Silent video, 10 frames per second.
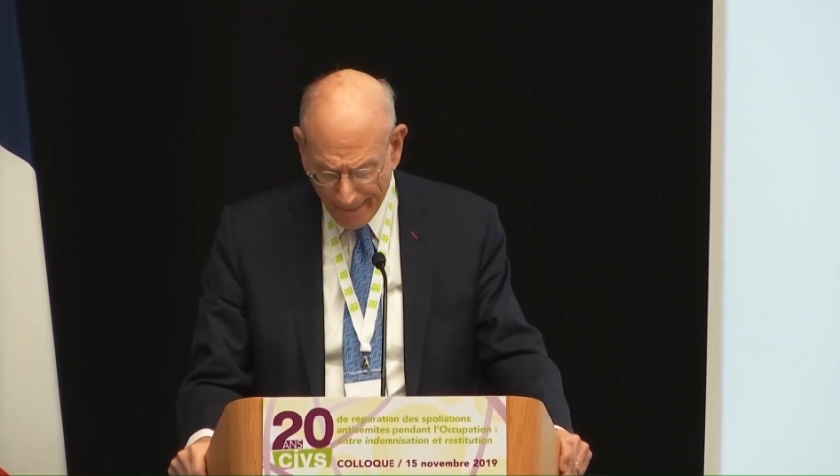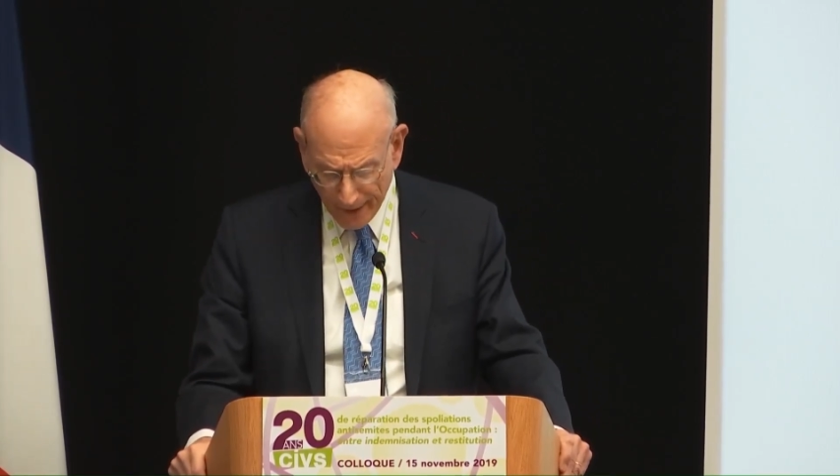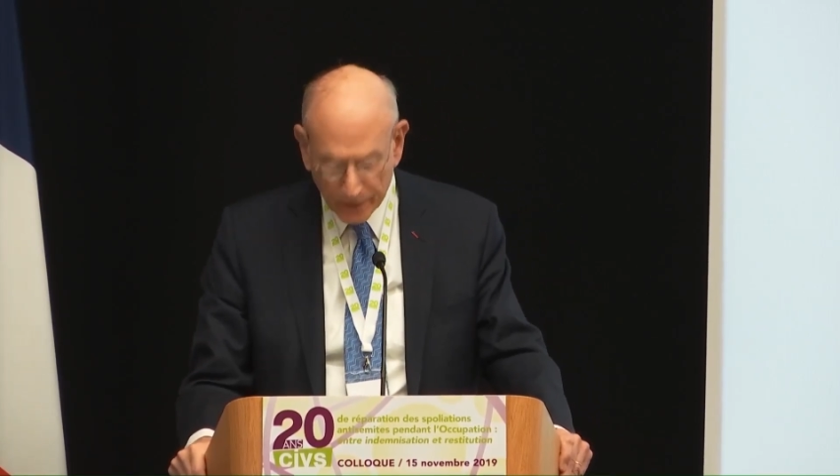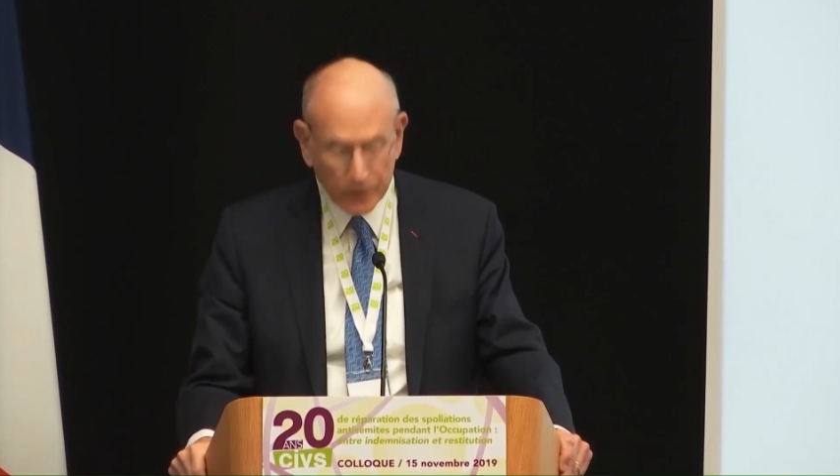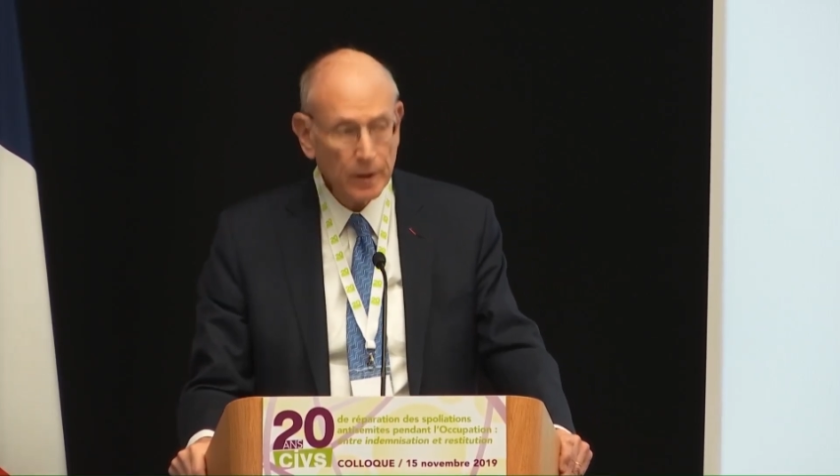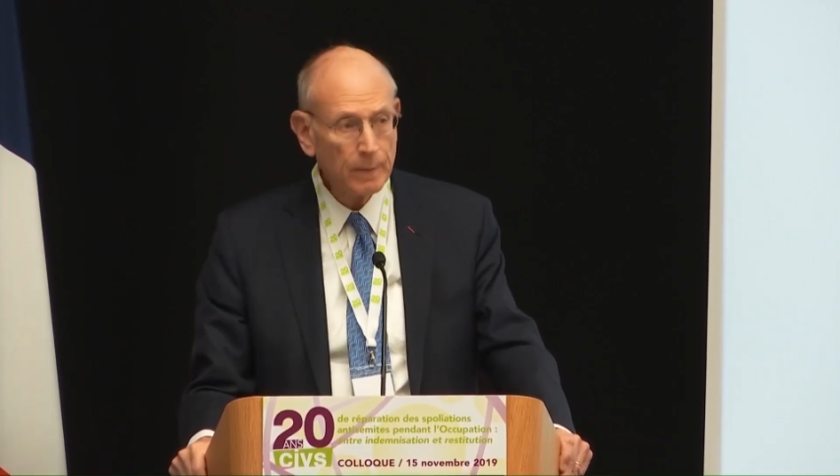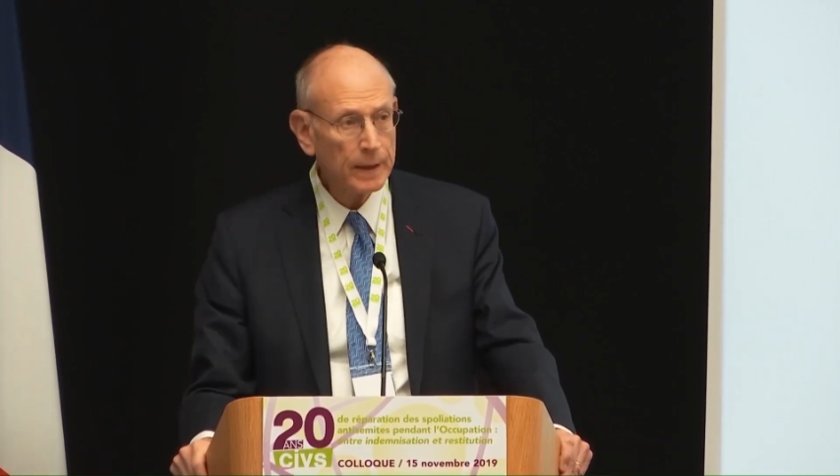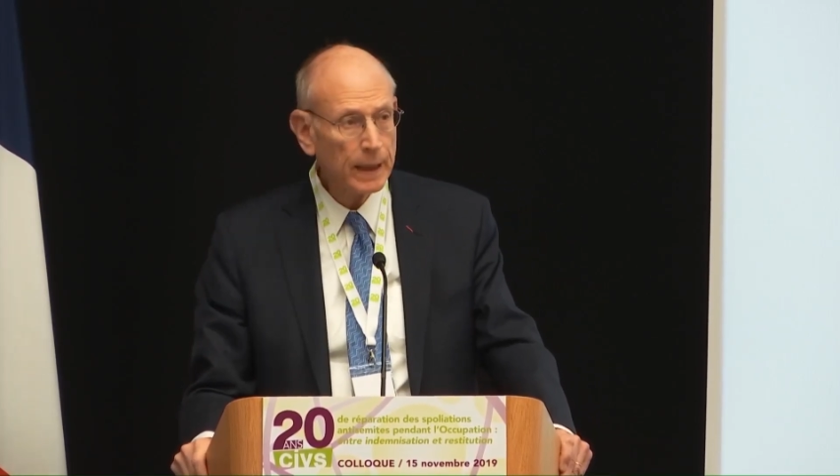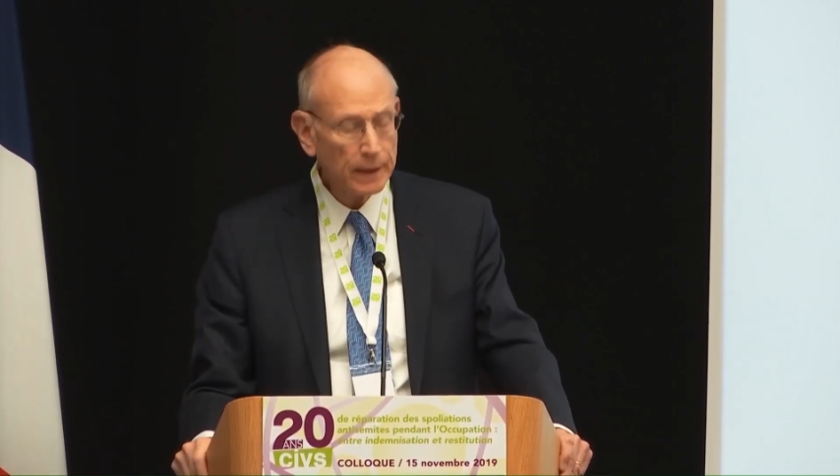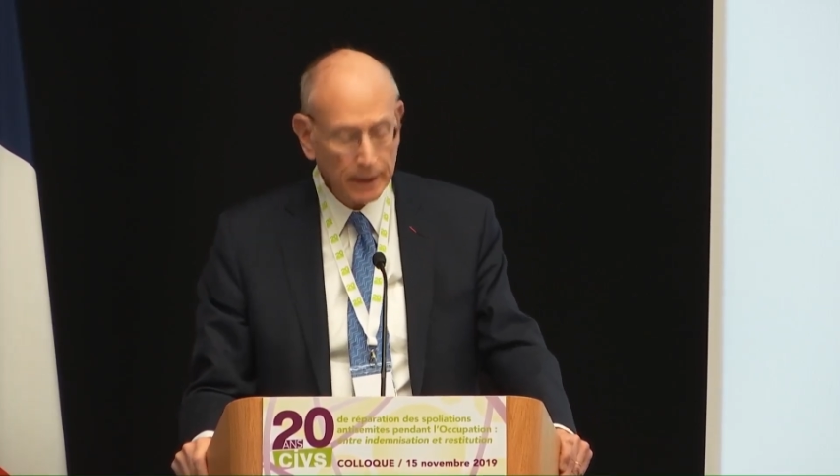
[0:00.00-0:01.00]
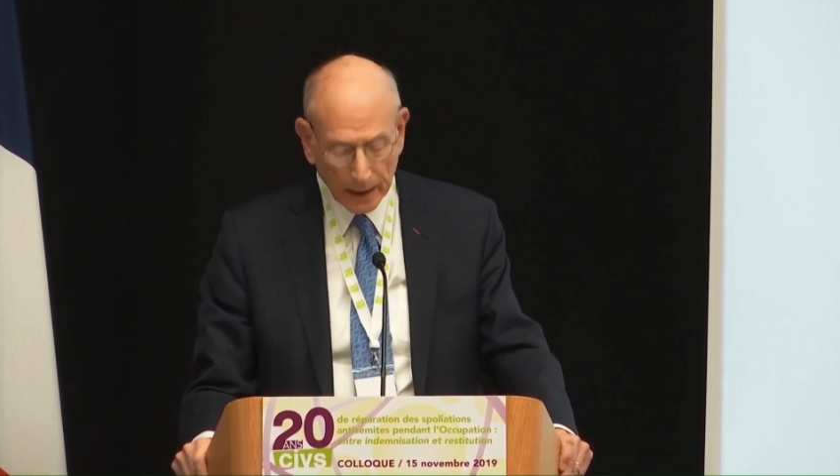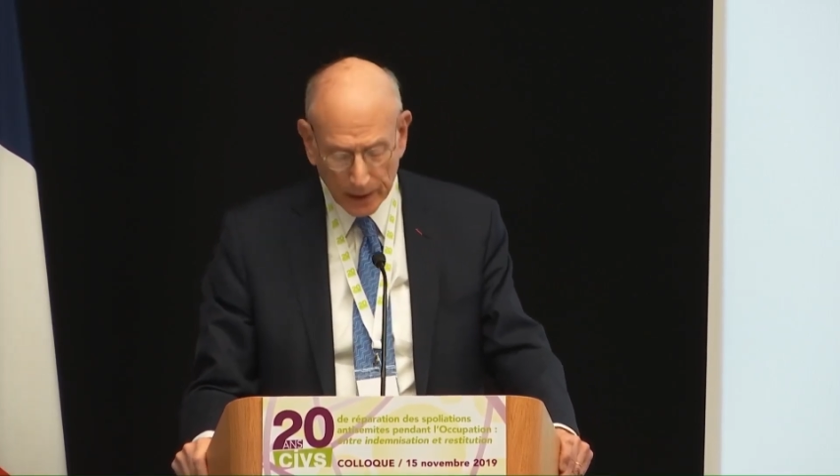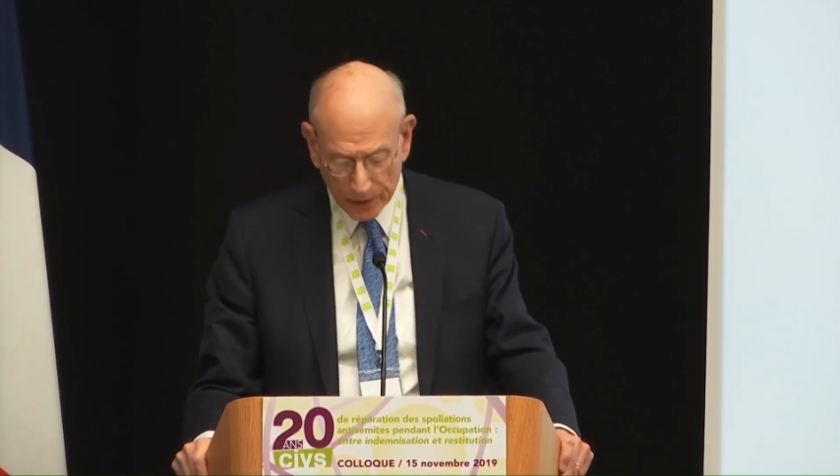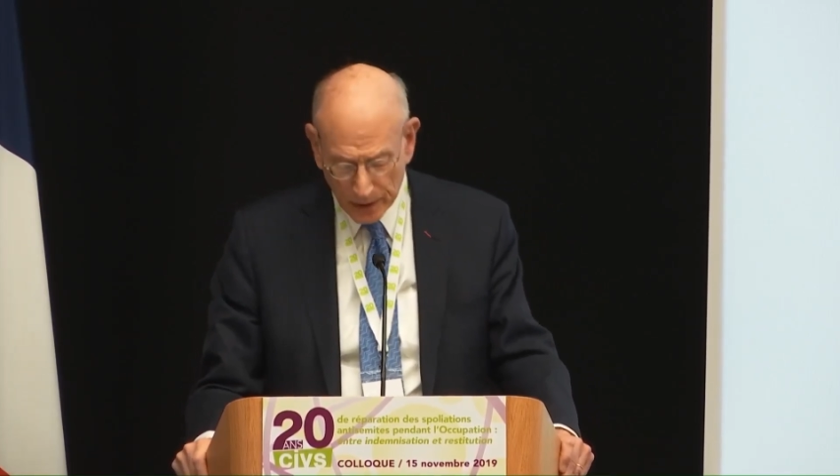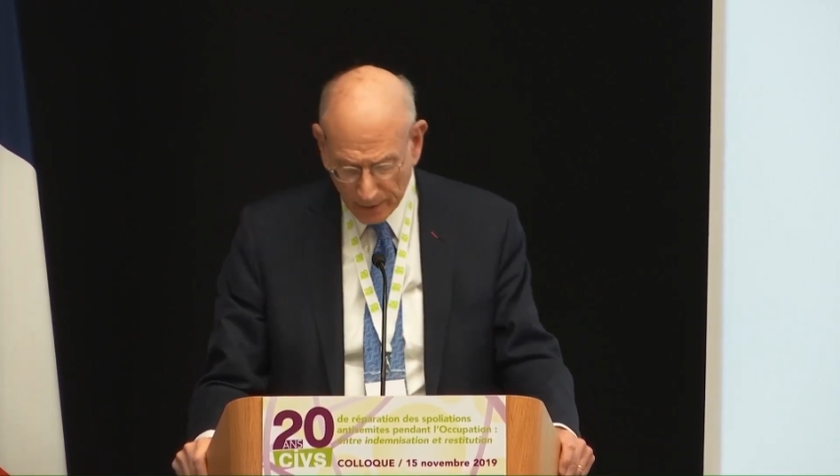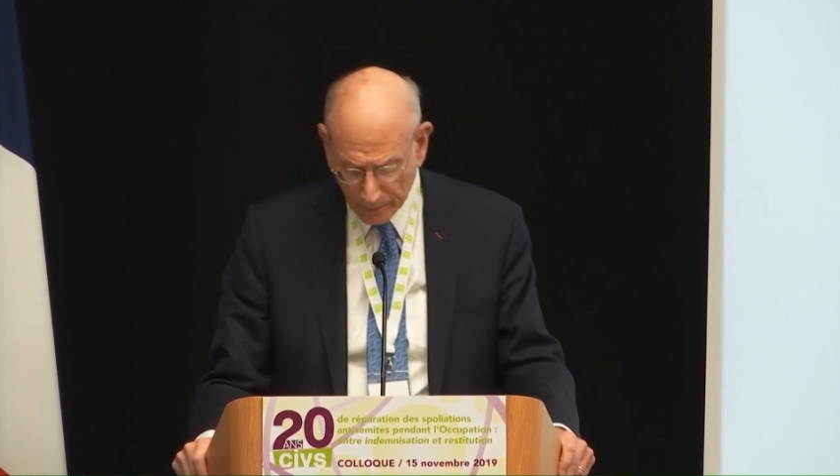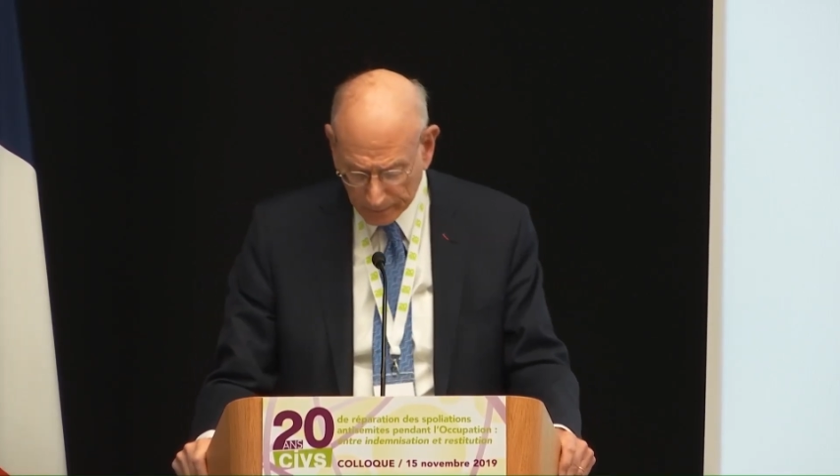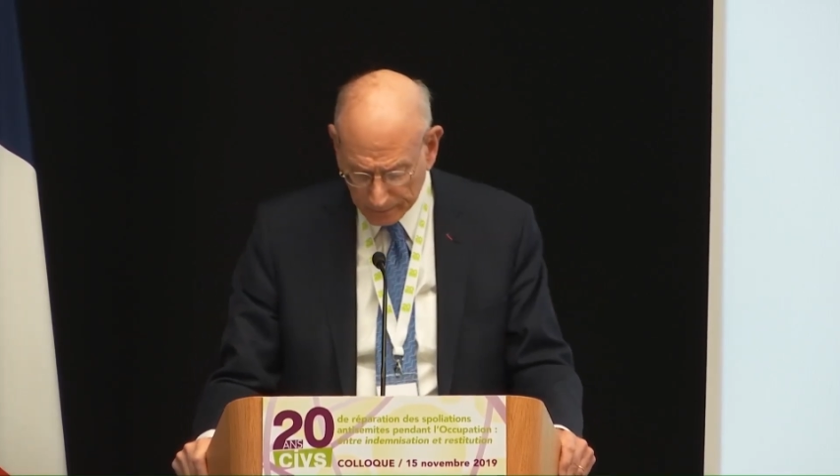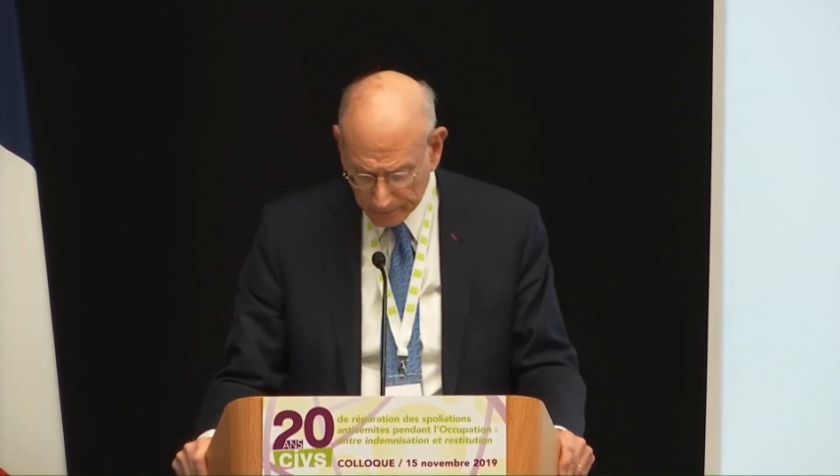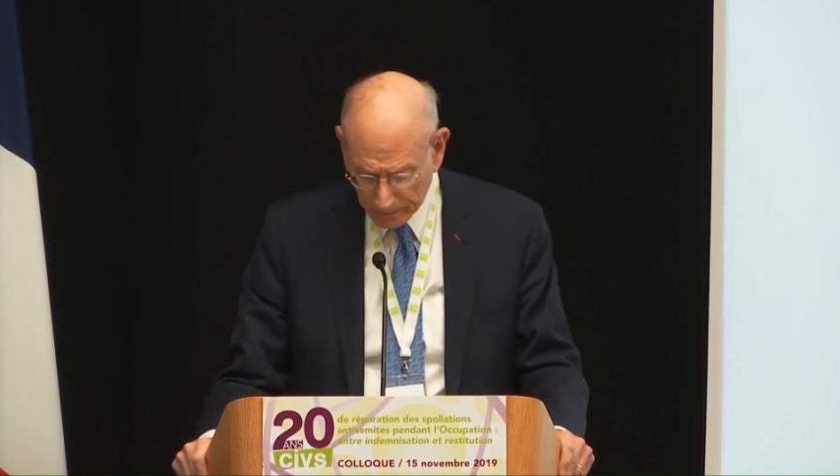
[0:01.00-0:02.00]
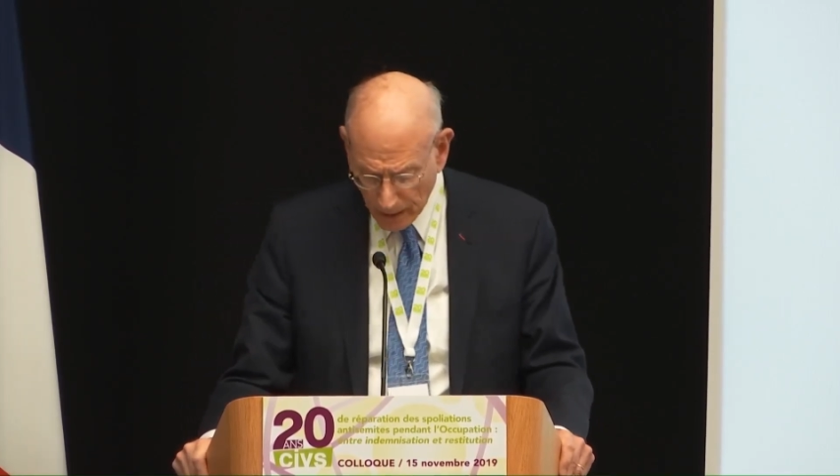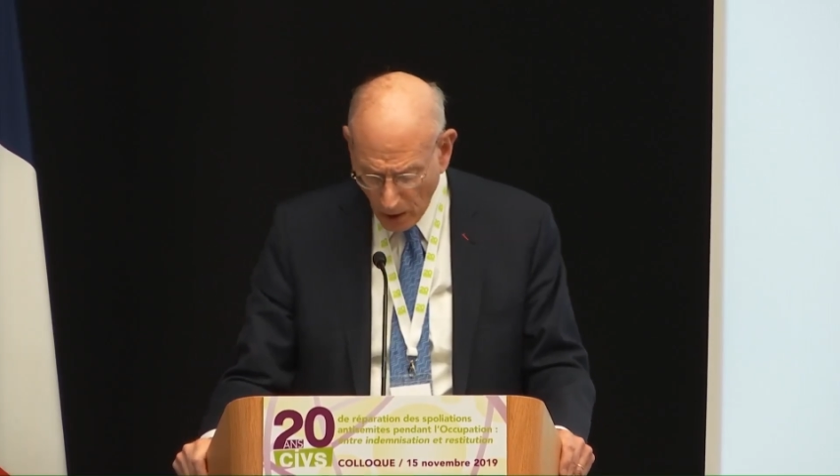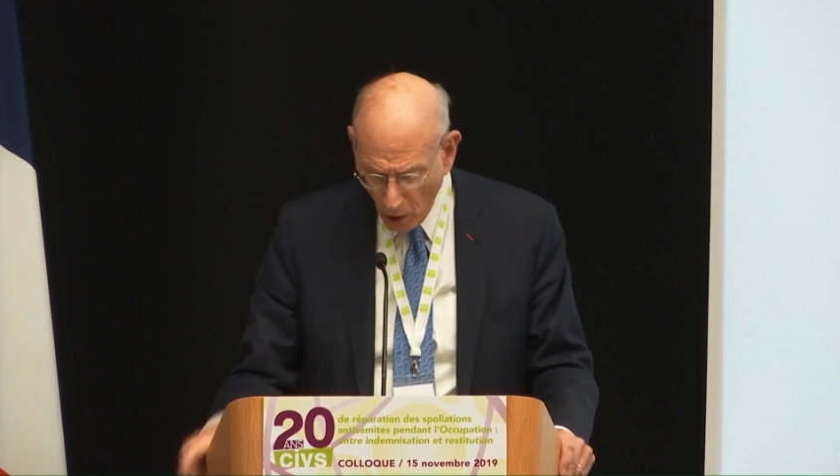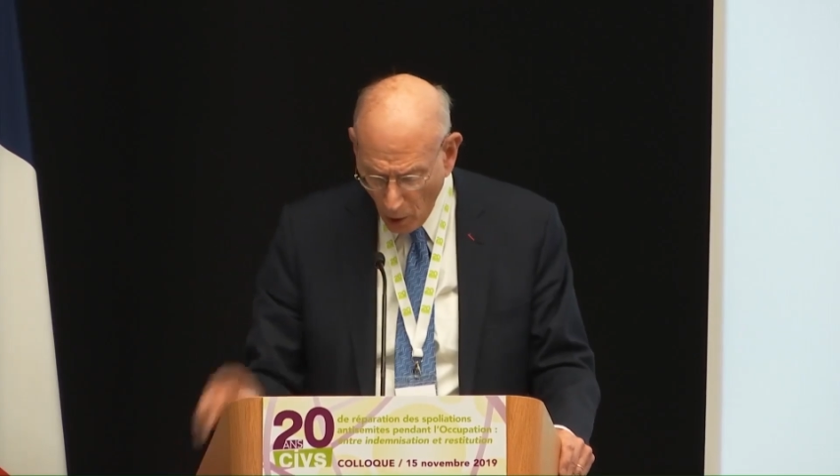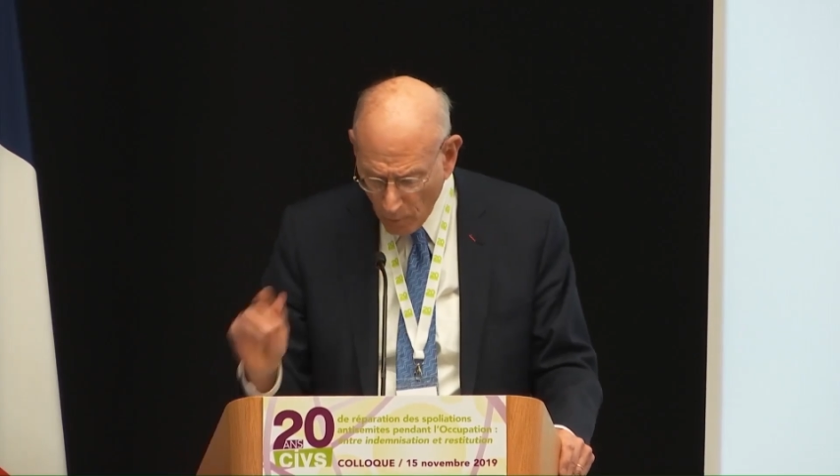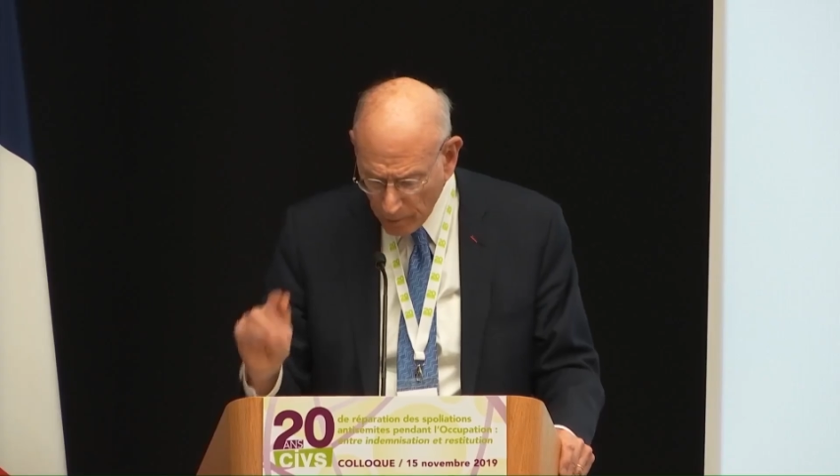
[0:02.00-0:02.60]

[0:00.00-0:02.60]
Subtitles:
in December 1997, over